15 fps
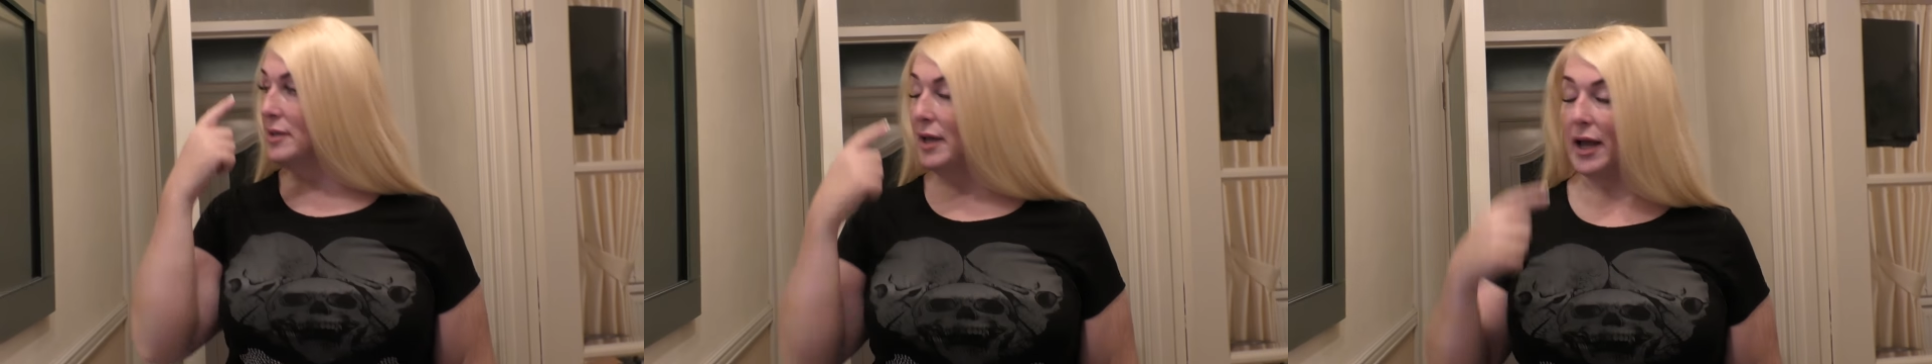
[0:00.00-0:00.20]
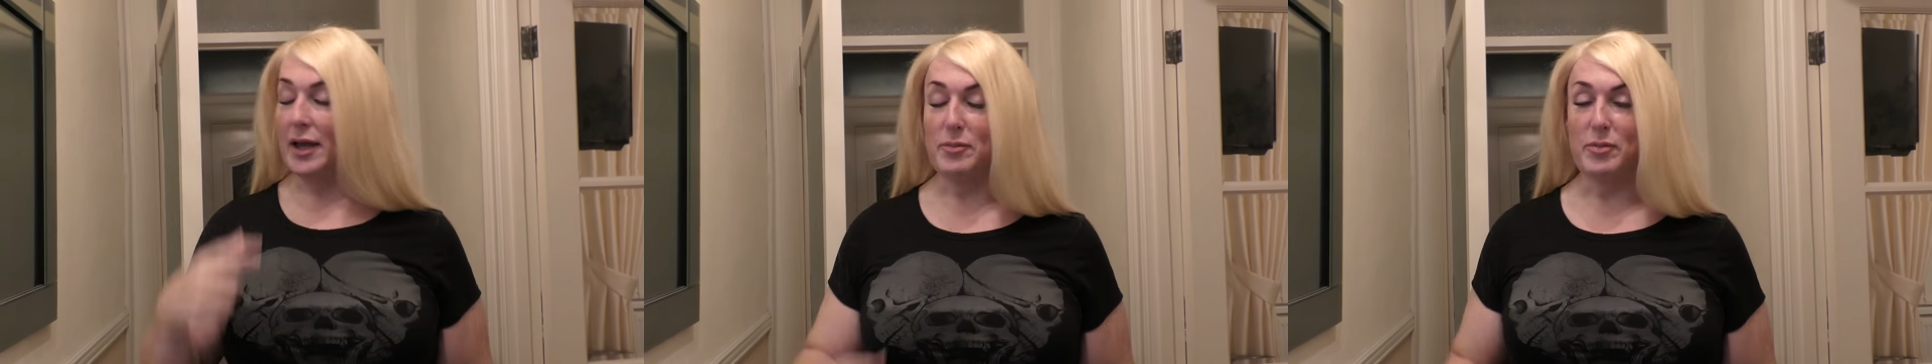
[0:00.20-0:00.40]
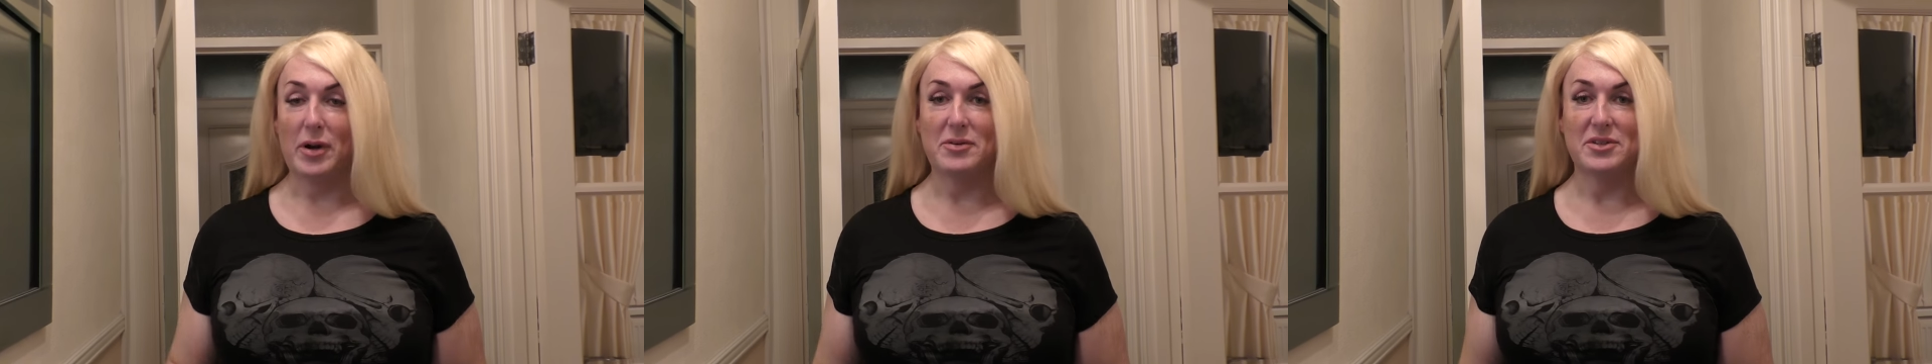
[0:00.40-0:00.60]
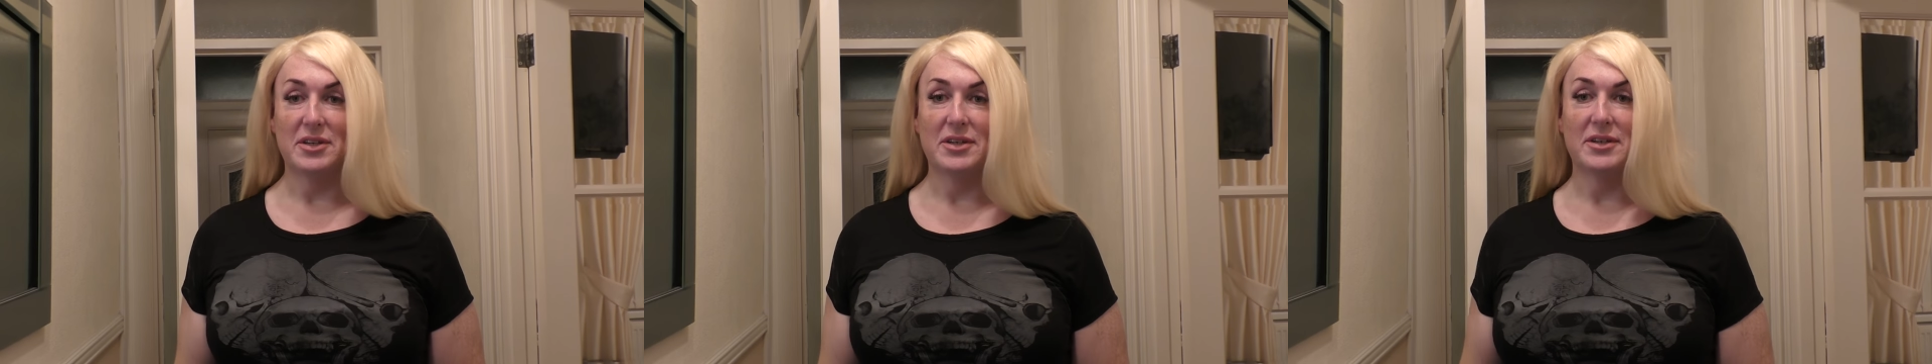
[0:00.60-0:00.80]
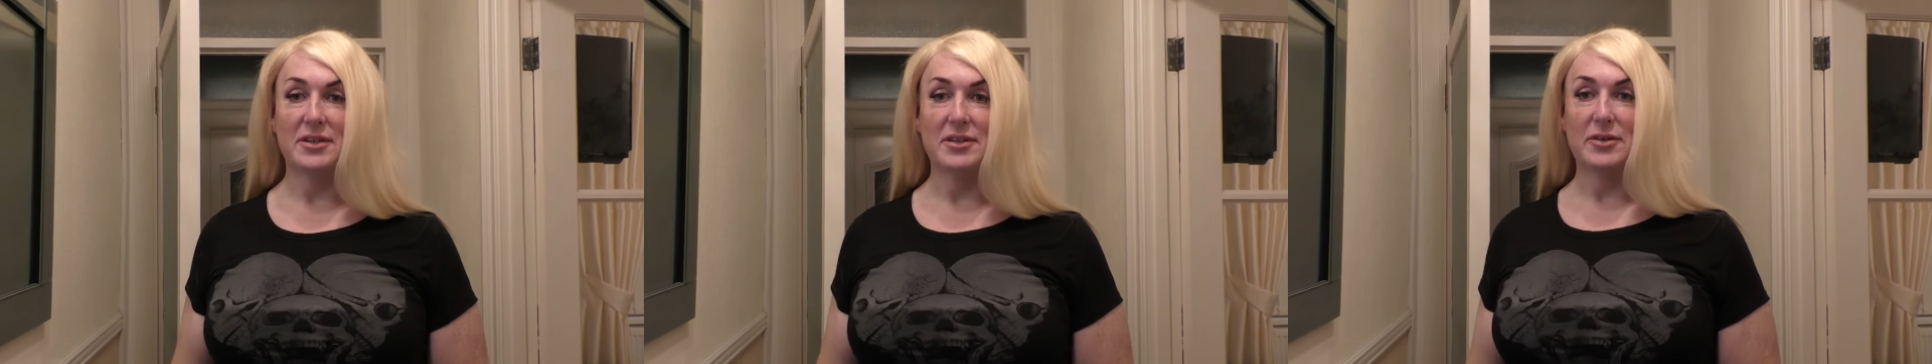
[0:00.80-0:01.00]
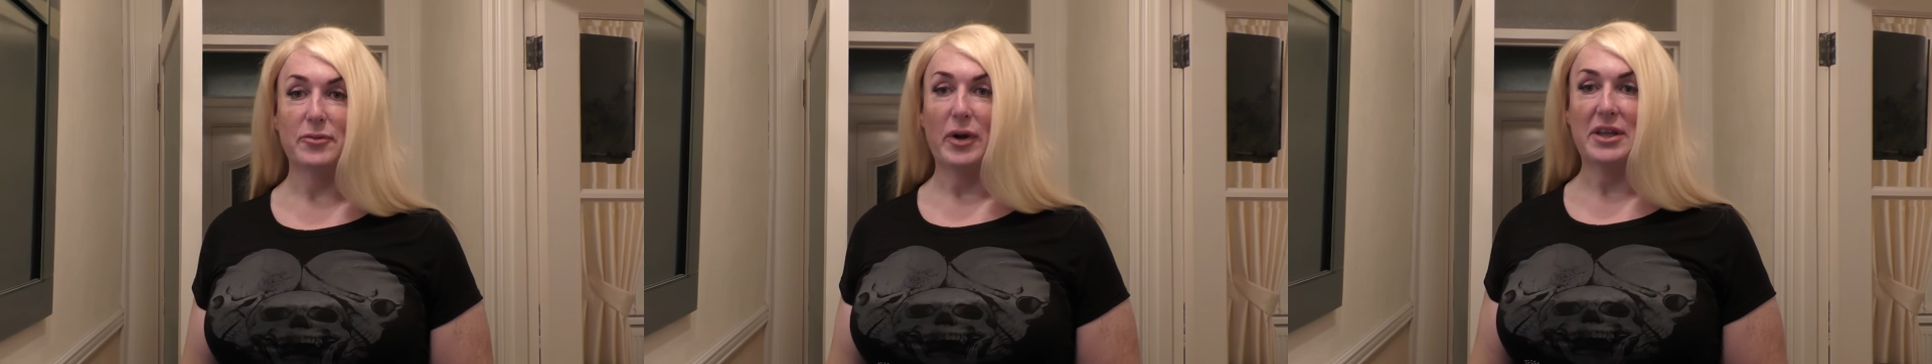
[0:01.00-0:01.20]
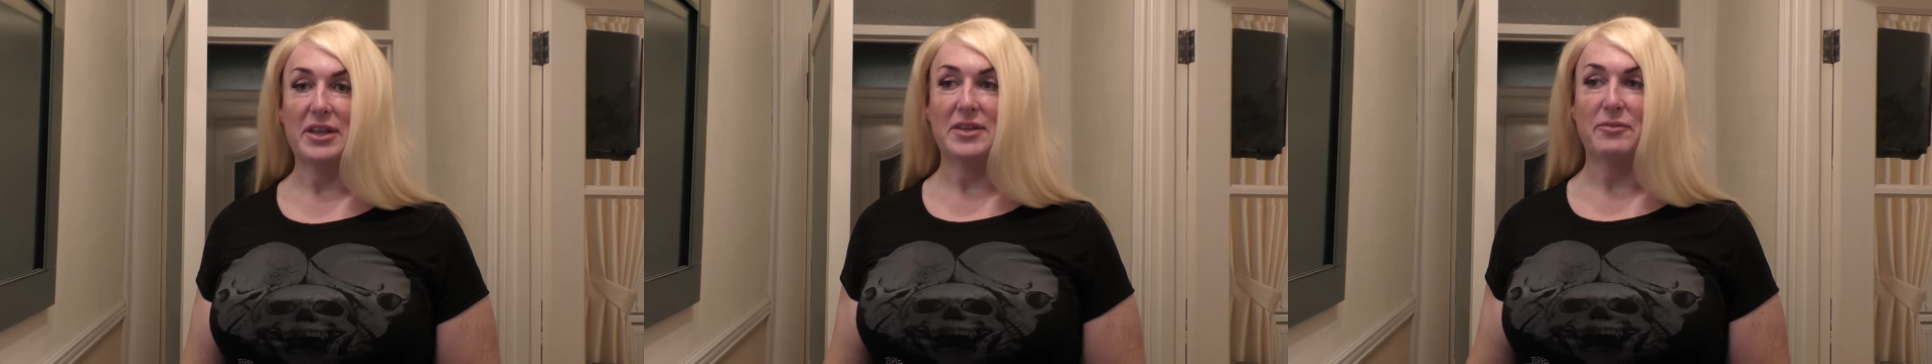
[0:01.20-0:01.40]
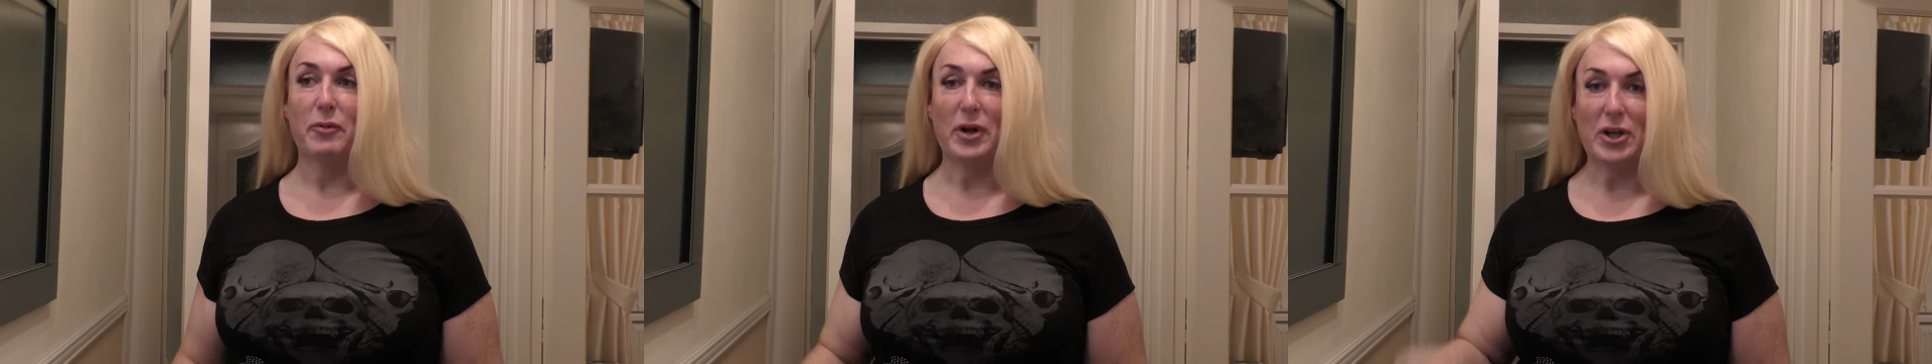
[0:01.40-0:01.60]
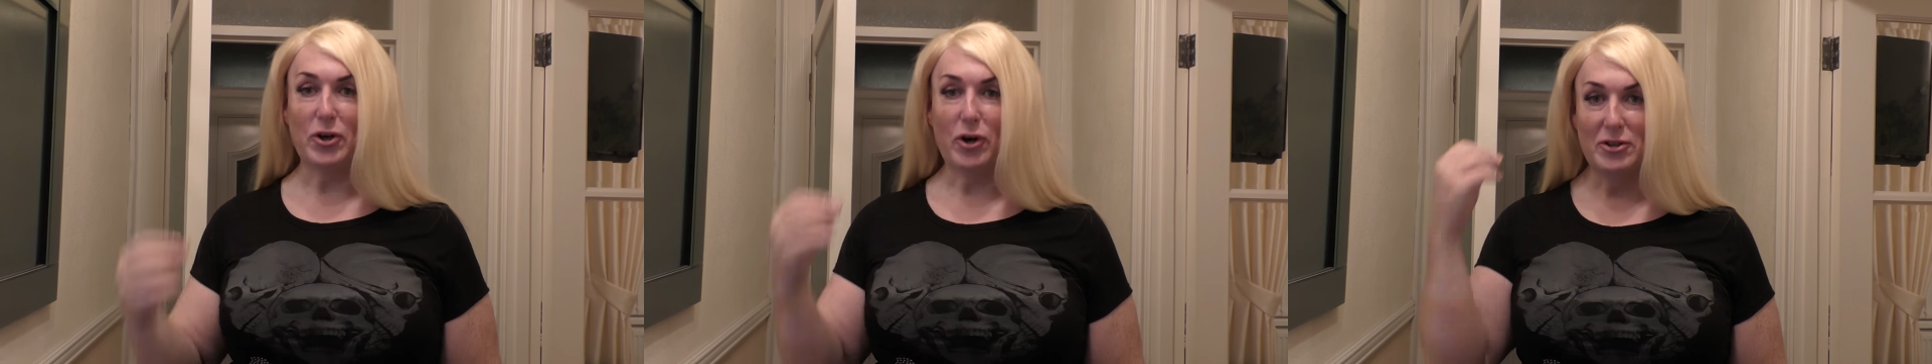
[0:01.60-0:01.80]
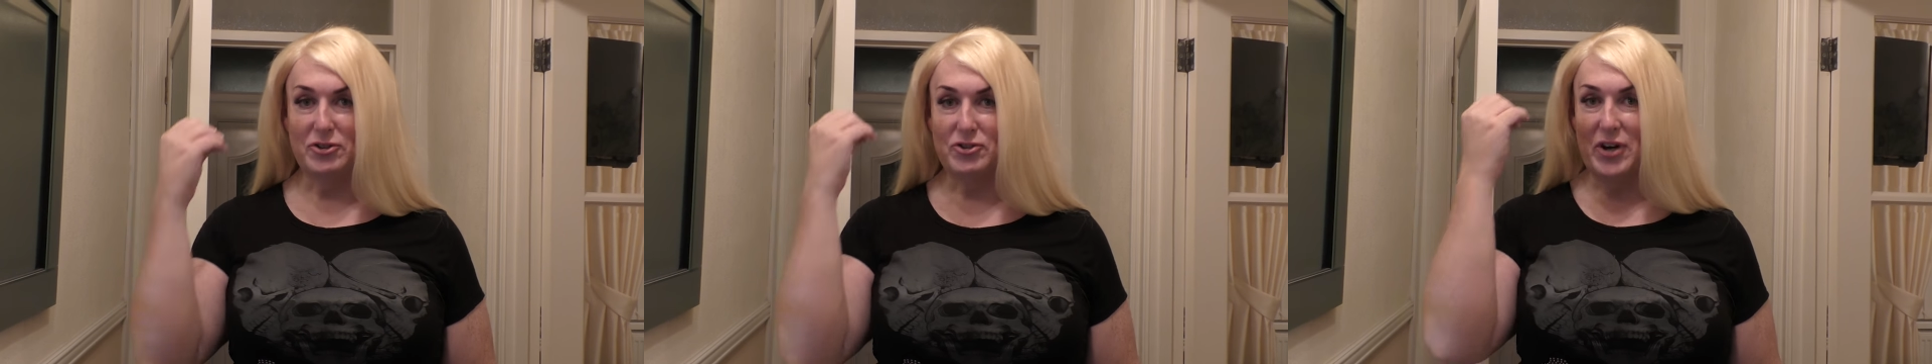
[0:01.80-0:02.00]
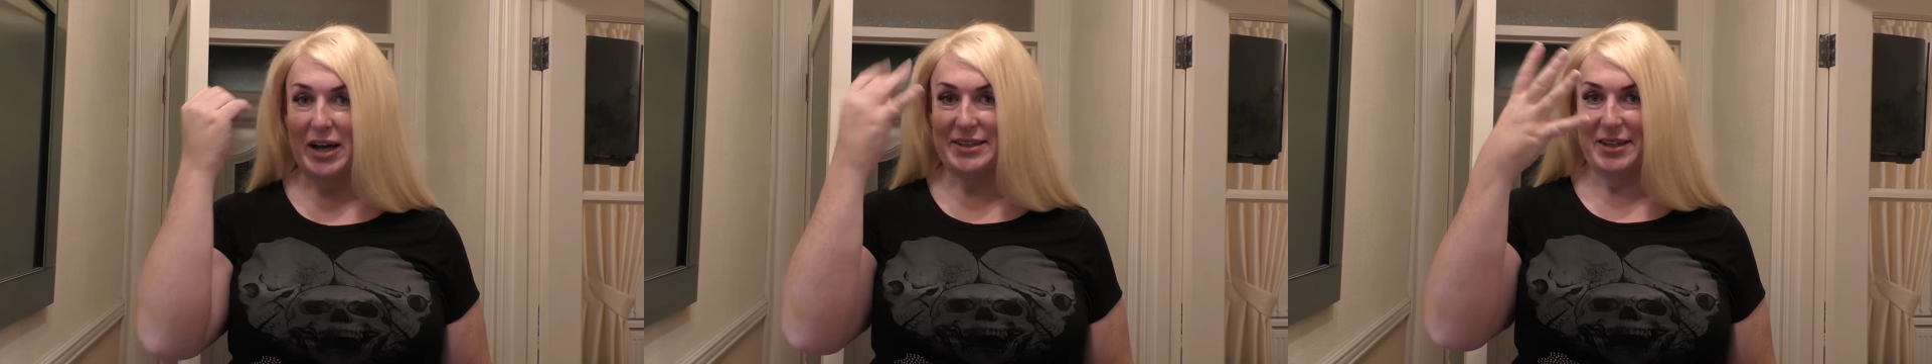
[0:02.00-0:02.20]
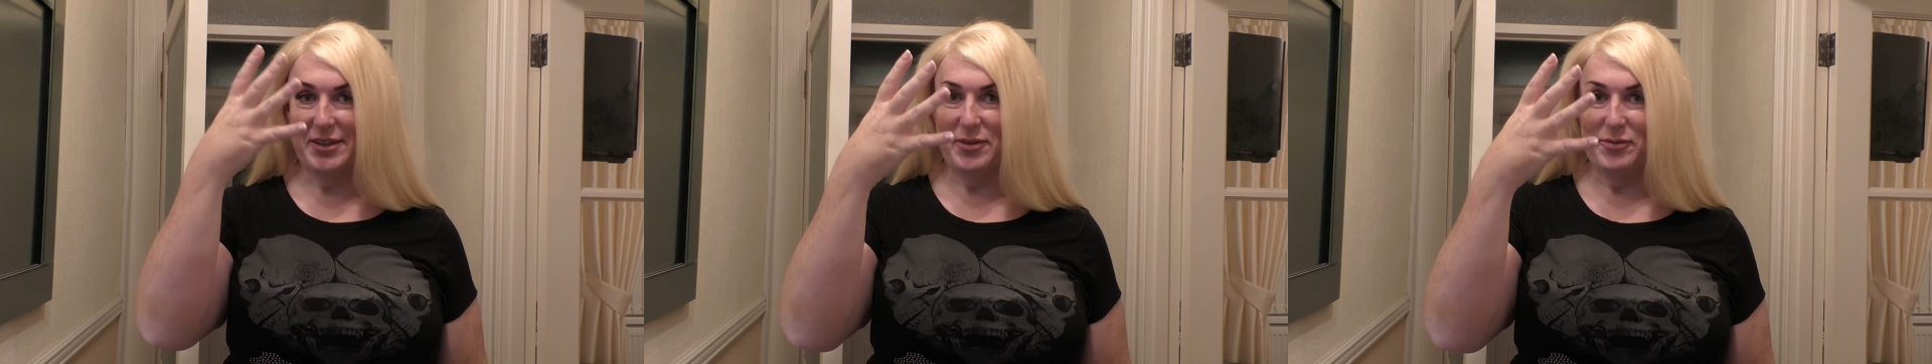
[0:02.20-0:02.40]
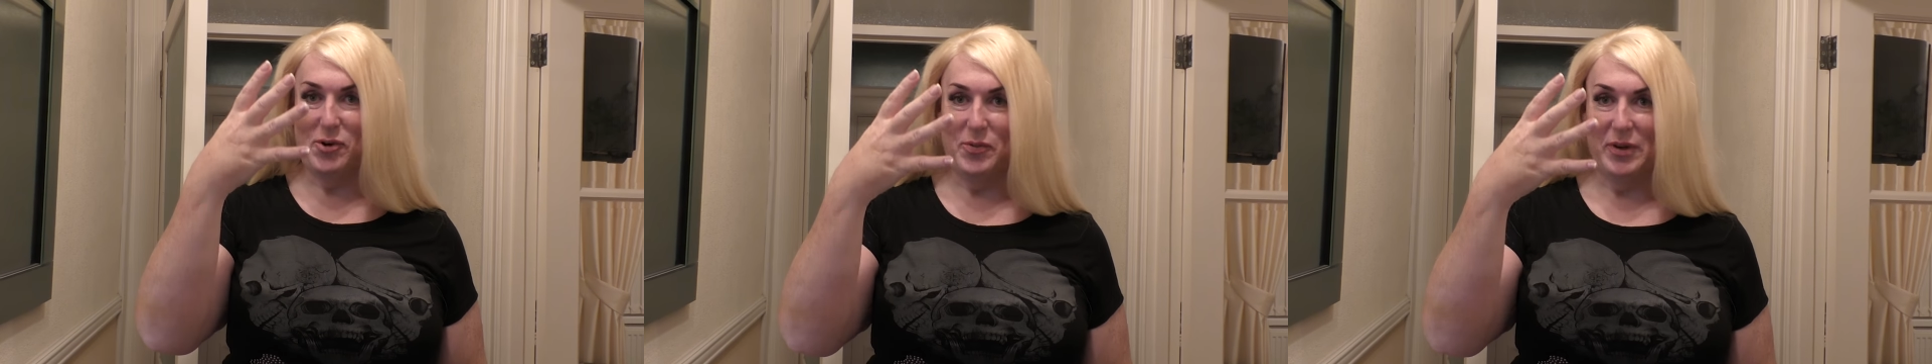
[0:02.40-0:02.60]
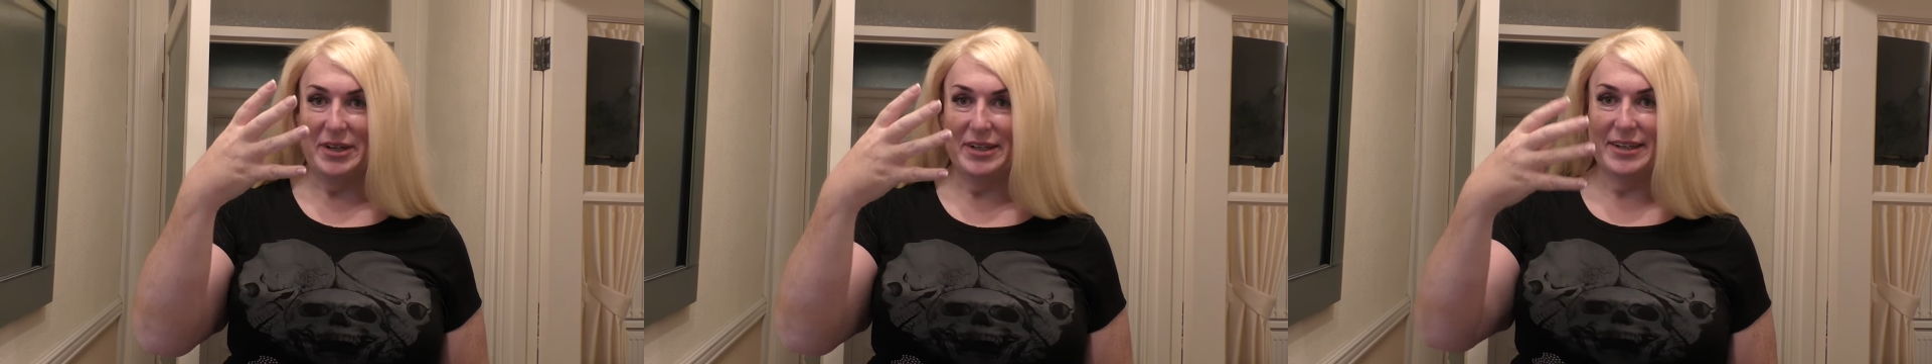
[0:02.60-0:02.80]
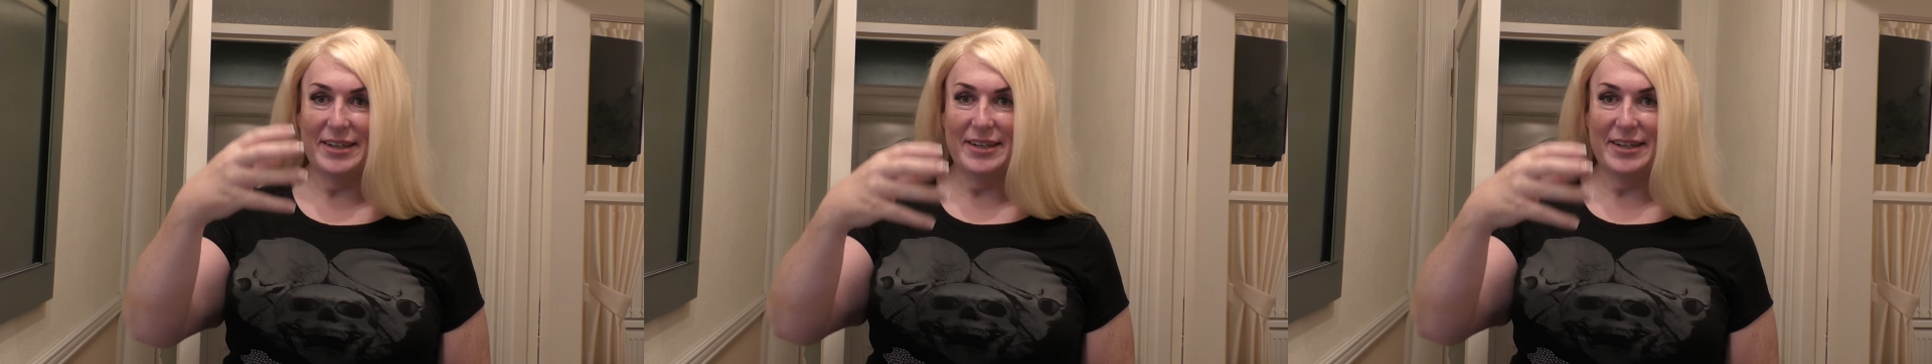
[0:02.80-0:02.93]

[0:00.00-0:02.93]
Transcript: Eyebrows. quite a contrast at the moment.